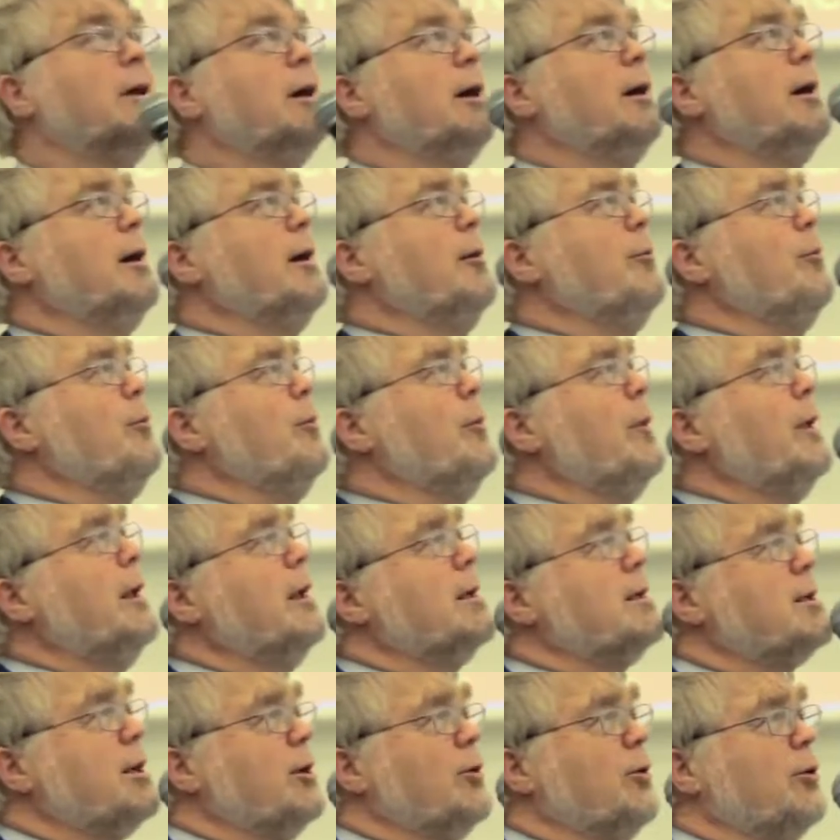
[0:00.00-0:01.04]

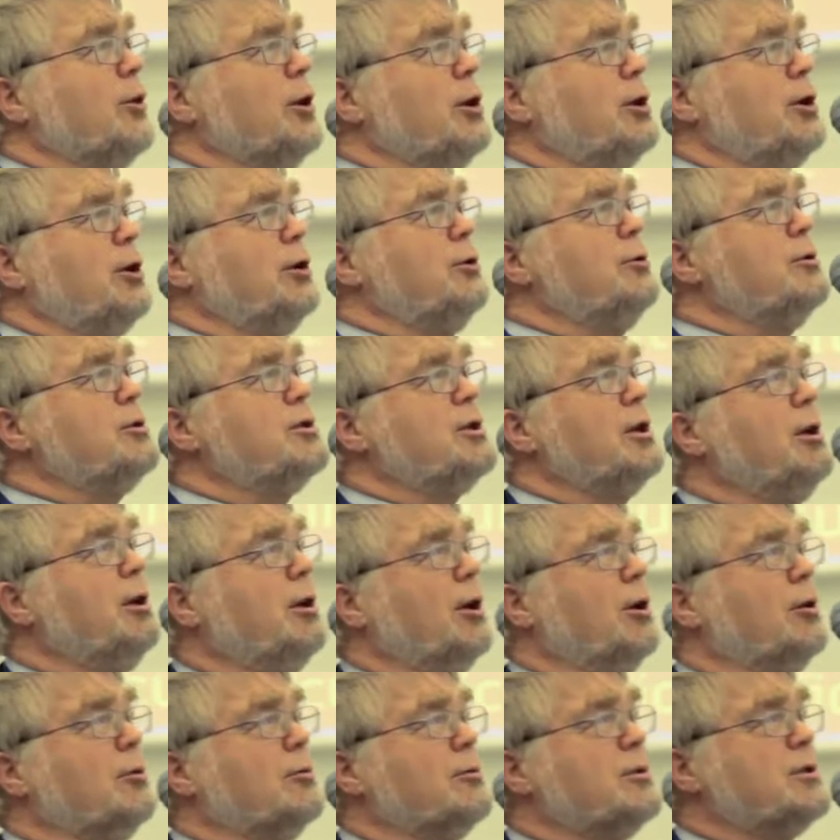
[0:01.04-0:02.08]
So the do's and
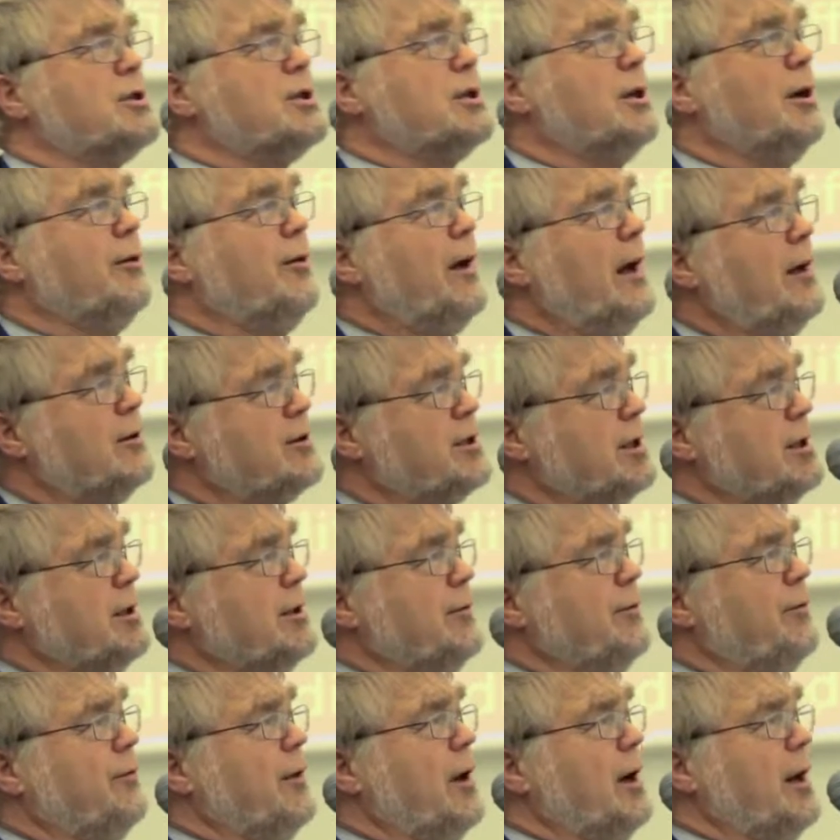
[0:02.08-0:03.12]
don'ts of
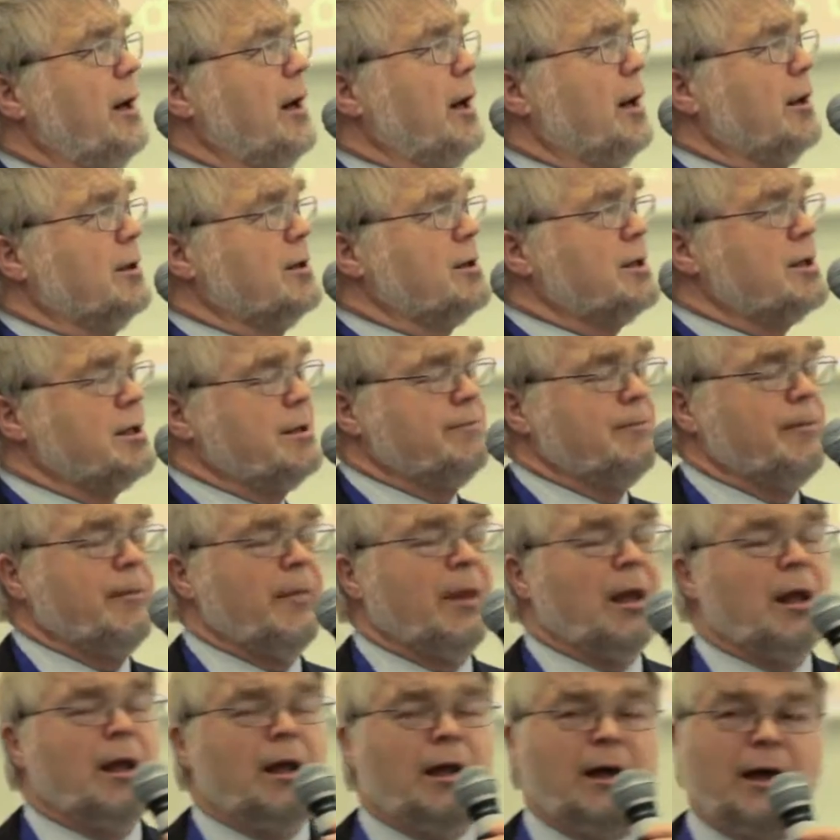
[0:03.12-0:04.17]
housing finance.
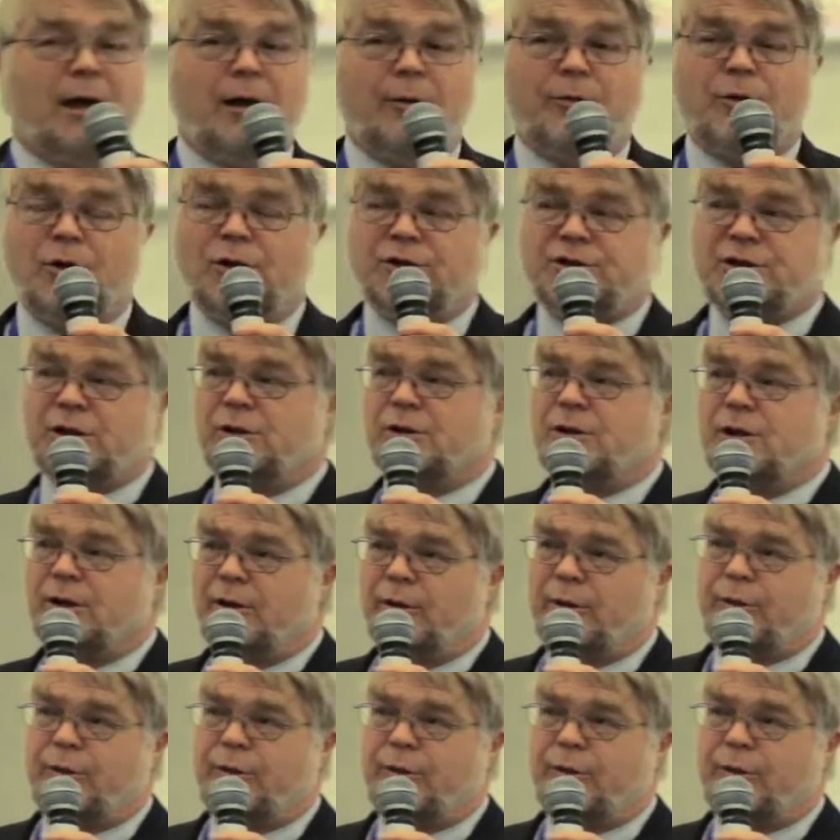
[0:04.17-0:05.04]
And I'm going to look at